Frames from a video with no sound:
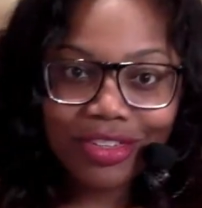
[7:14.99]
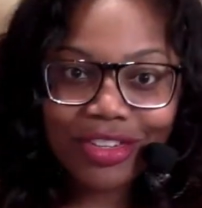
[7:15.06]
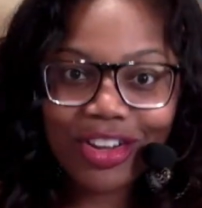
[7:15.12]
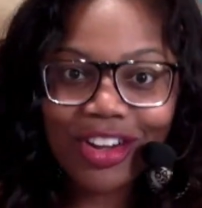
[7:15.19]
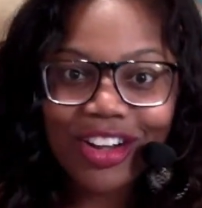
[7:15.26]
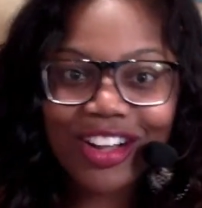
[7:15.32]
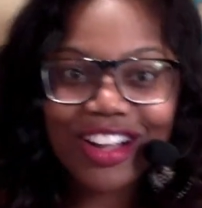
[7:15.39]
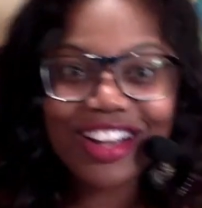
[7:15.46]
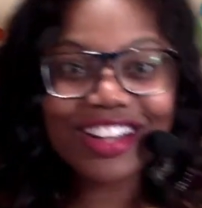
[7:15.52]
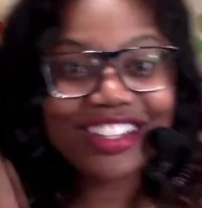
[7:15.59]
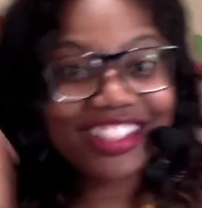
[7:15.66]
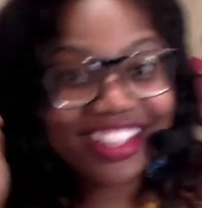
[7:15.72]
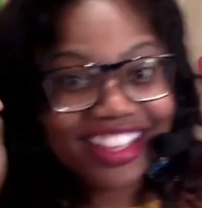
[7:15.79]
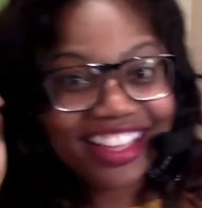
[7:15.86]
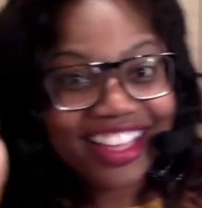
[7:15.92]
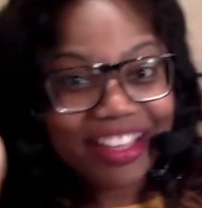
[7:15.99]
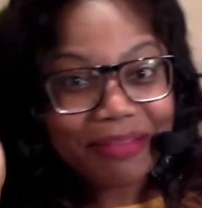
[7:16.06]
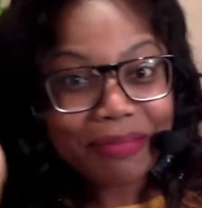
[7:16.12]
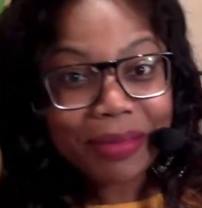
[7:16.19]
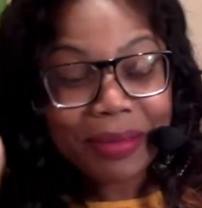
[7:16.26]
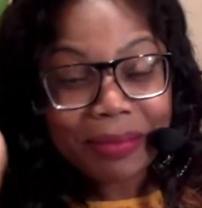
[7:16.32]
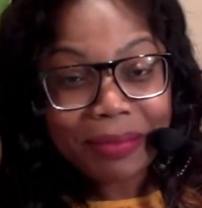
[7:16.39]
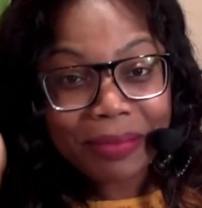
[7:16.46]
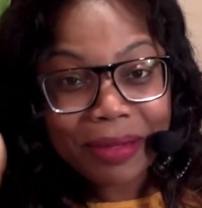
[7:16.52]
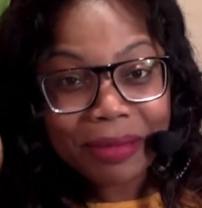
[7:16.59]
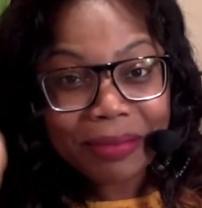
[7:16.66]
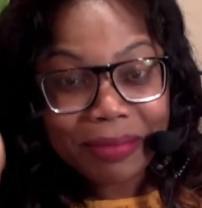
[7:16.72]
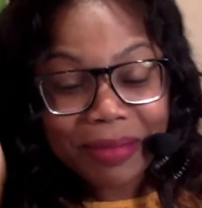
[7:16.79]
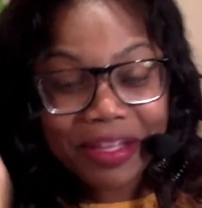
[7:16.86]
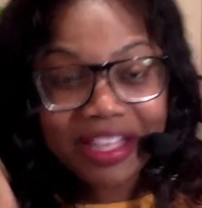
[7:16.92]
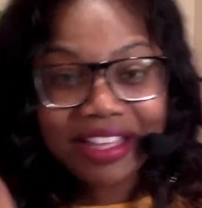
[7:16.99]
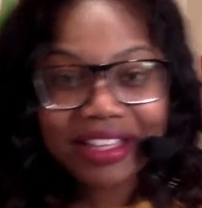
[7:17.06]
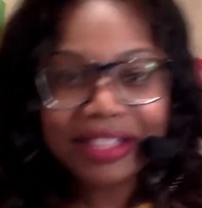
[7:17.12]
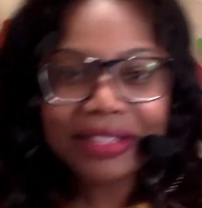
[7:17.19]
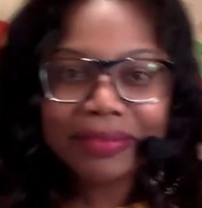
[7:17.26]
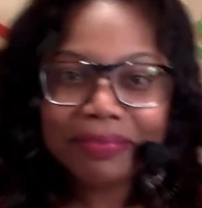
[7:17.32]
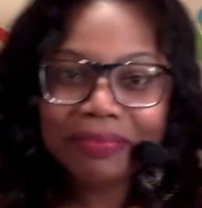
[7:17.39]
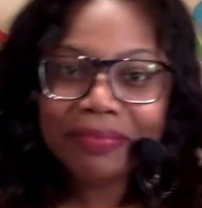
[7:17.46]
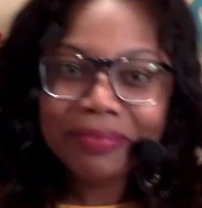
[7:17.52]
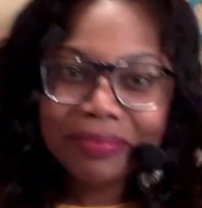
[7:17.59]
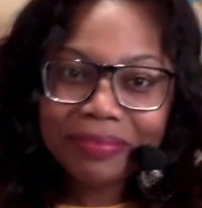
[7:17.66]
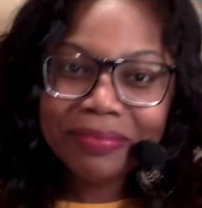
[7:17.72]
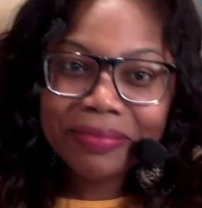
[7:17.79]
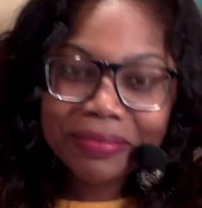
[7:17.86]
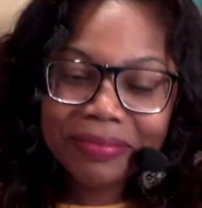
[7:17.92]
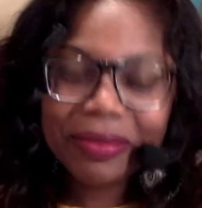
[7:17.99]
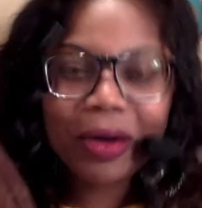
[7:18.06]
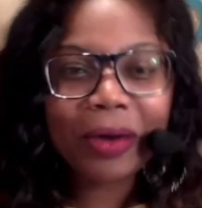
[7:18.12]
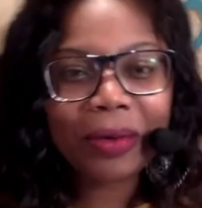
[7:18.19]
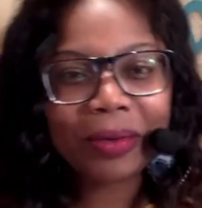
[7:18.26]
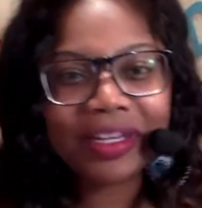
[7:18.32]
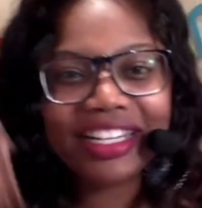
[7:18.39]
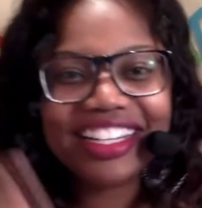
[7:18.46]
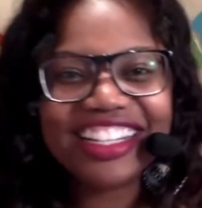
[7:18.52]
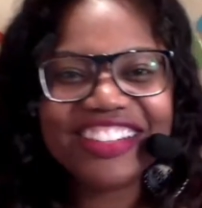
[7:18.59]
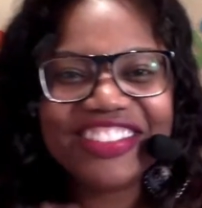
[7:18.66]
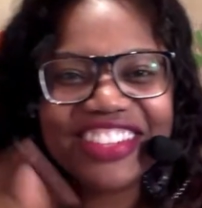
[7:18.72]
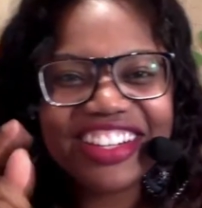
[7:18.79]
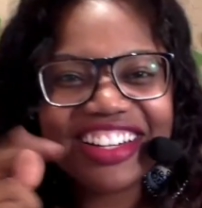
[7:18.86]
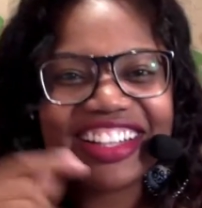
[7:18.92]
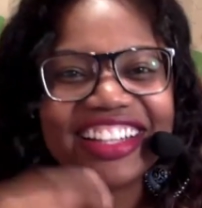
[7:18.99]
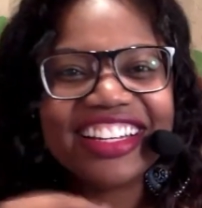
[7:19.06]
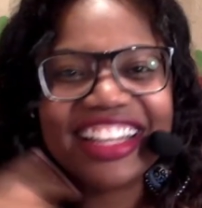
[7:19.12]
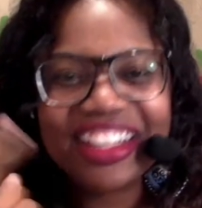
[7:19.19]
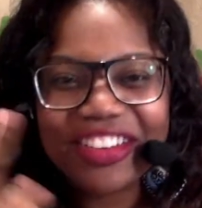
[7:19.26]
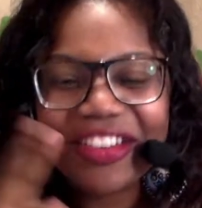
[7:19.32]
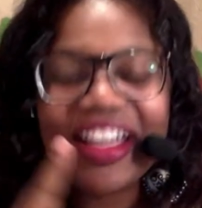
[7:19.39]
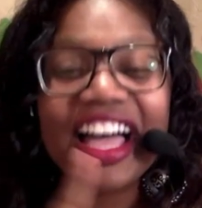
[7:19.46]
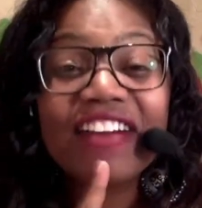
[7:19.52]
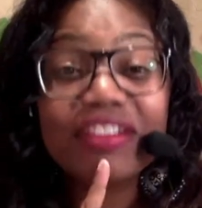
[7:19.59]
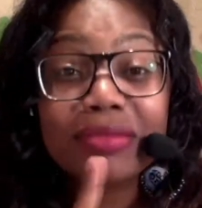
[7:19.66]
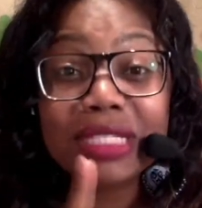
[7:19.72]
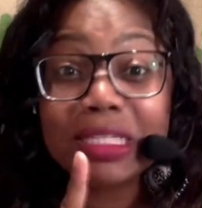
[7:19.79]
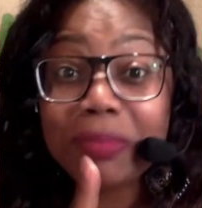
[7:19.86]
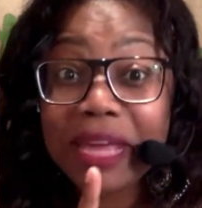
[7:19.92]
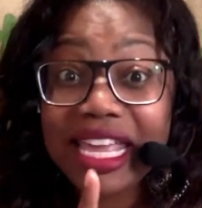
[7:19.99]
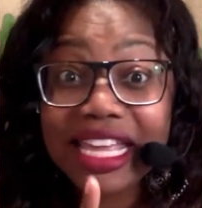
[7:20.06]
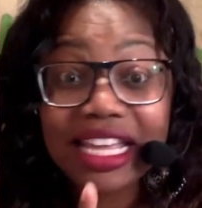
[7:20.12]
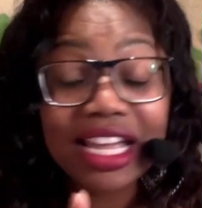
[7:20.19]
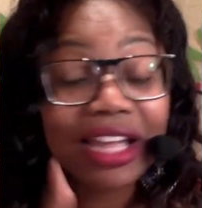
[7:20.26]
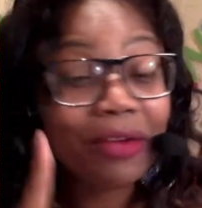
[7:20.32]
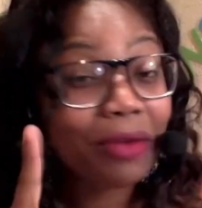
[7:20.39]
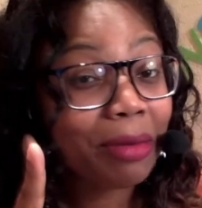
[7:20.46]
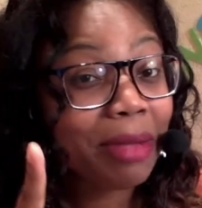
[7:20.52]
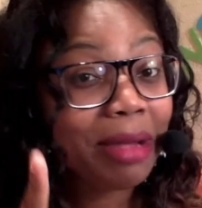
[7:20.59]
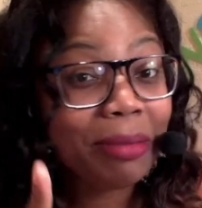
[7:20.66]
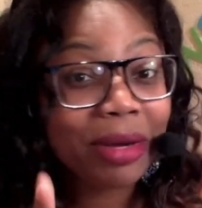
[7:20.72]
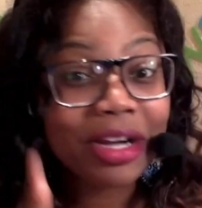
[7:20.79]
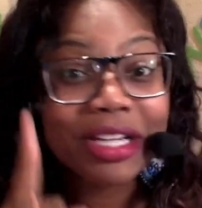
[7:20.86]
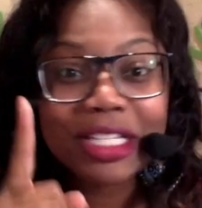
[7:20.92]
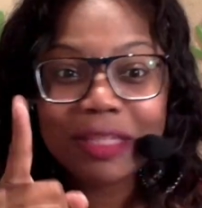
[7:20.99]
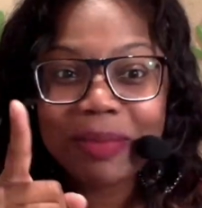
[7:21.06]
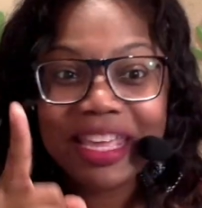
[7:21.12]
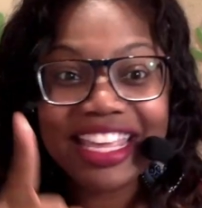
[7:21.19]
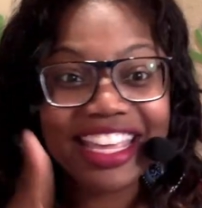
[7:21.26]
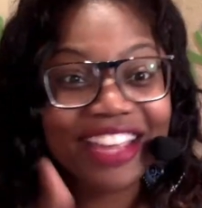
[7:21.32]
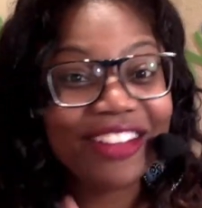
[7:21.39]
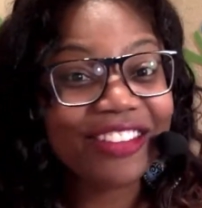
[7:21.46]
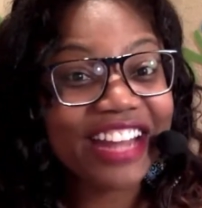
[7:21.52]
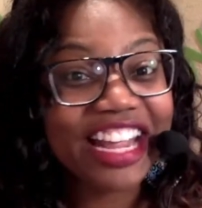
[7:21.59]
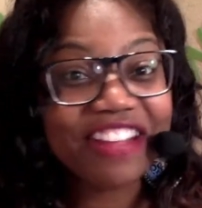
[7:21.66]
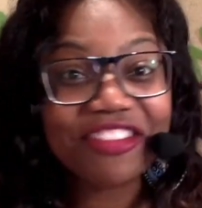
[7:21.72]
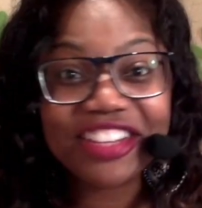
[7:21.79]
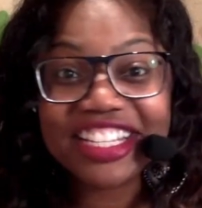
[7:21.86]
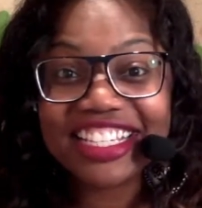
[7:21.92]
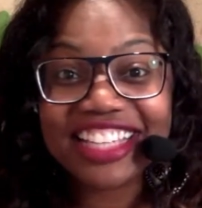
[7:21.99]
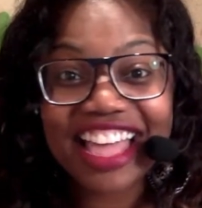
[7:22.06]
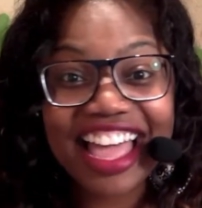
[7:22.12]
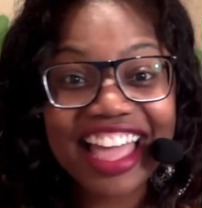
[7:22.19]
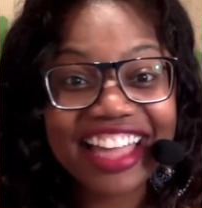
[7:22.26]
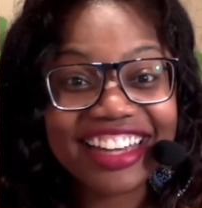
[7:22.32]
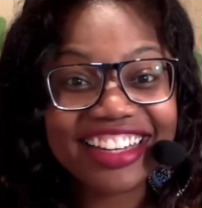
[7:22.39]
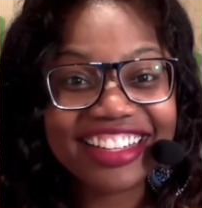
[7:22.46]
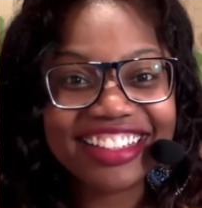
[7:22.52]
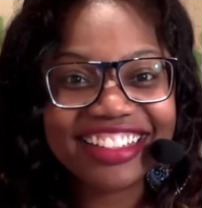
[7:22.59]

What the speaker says: cards, or whatever, and have them speak. Remember, speaking on every slide.